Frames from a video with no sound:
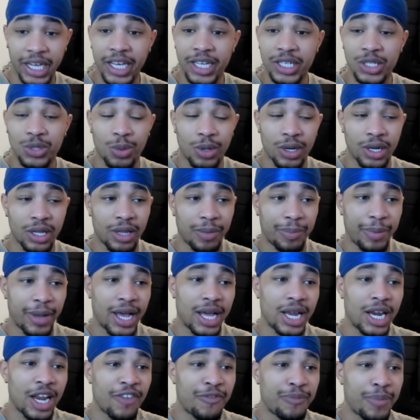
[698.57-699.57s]
one of the better
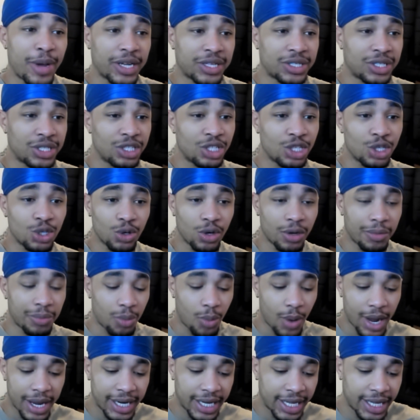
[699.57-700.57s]
left backs in Europe
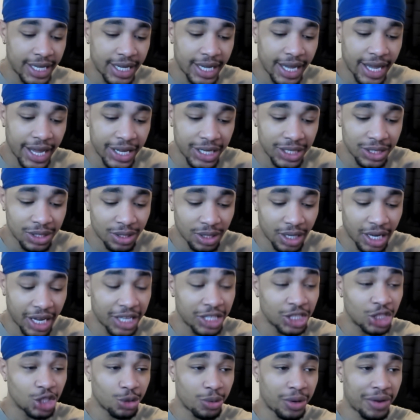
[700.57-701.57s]
when he is
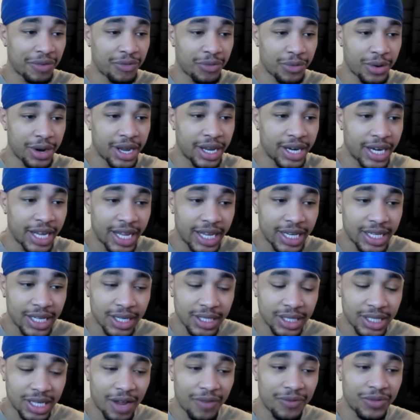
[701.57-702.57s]
injury free and he
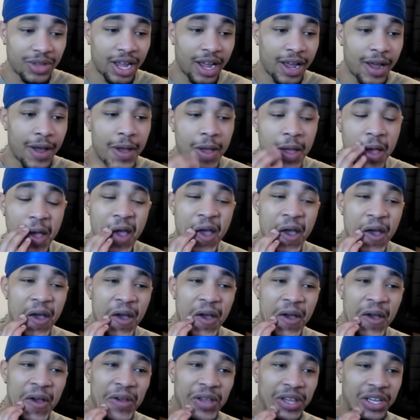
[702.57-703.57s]
does have that,
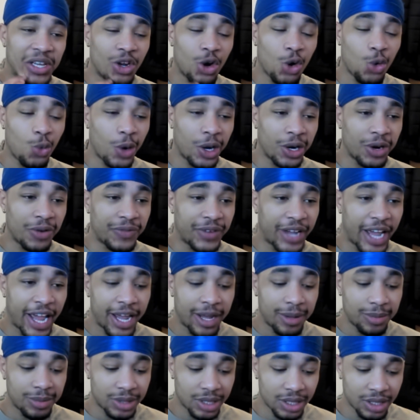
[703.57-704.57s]
a run of
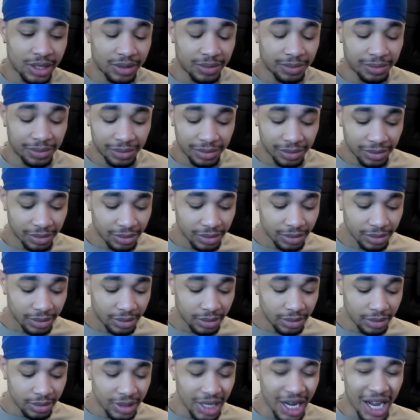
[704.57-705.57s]
games. And
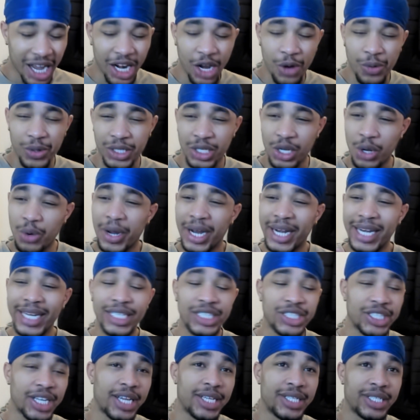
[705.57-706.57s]
I know it's so
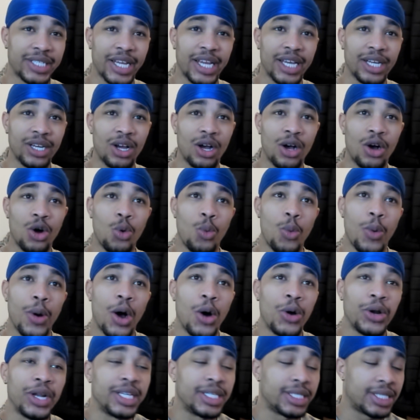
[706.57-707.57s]
cliche saying, oh,
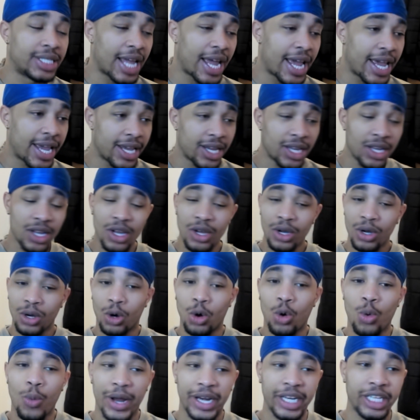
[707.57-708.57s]
on his day
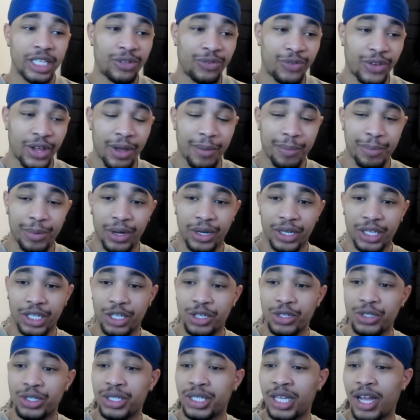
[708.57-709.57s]
or when he's fit, but you
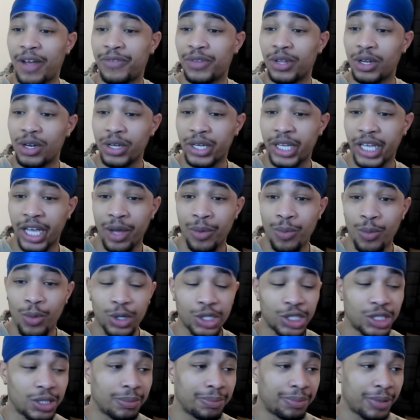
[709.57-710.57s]
just have to look at him,
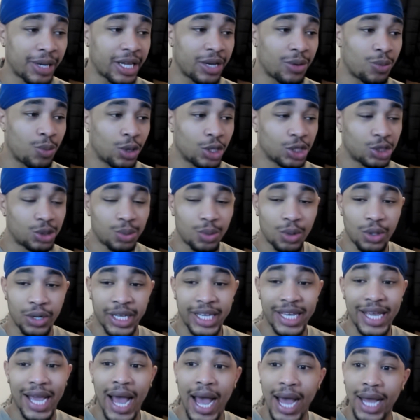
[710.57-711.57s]
watch him play, watch what
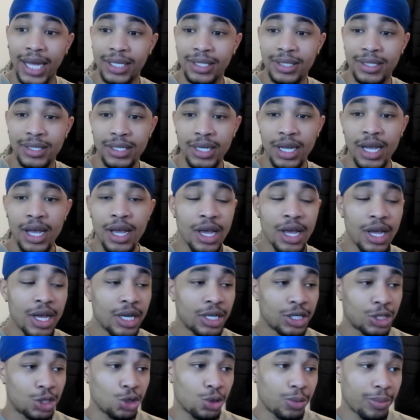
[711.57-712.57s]
he adds
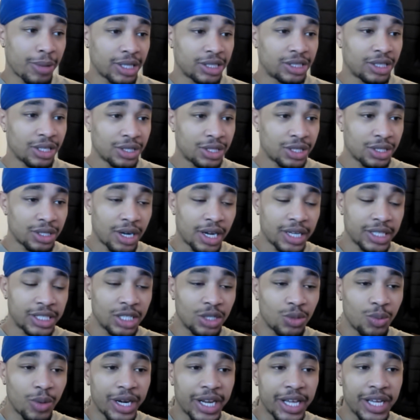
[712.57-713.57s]
to Manchester United
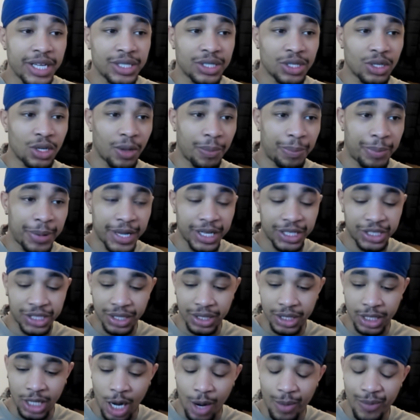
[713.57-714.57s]
when he is on the pitch,
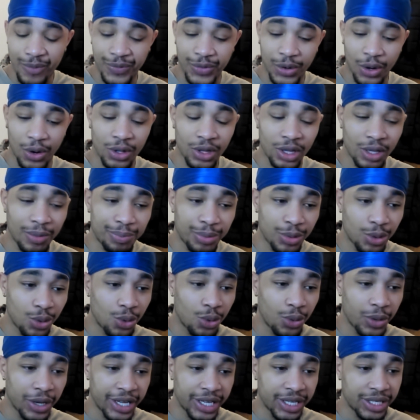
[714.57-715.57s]
his comfort on the
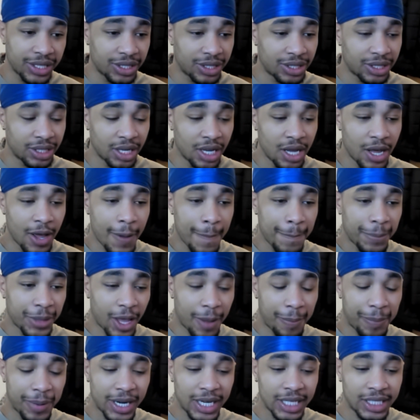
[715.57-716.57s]
ball, his
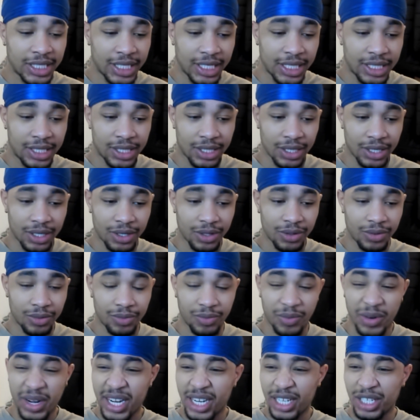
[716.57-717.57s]
ability to
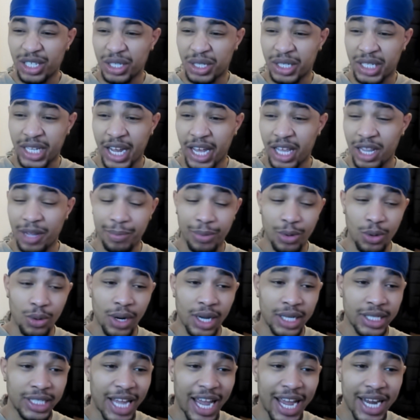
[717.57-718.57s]
really just take the ball
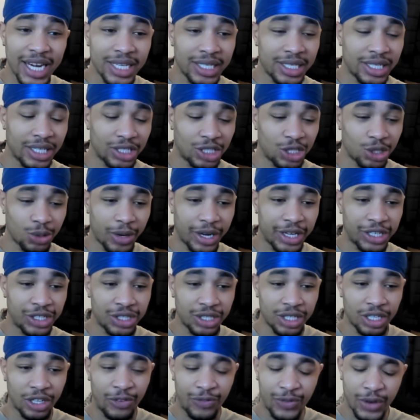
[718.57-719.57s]
under any situation.
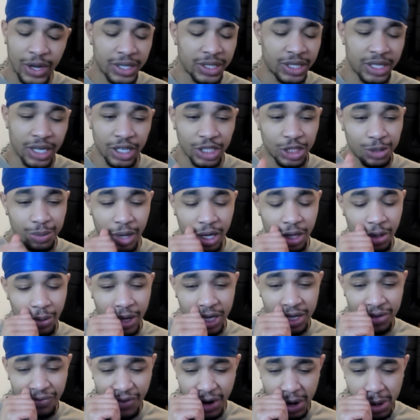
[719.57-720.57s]
His first touch, by the way,
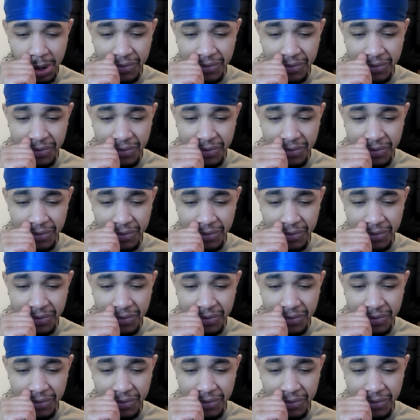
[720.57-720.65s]
is very,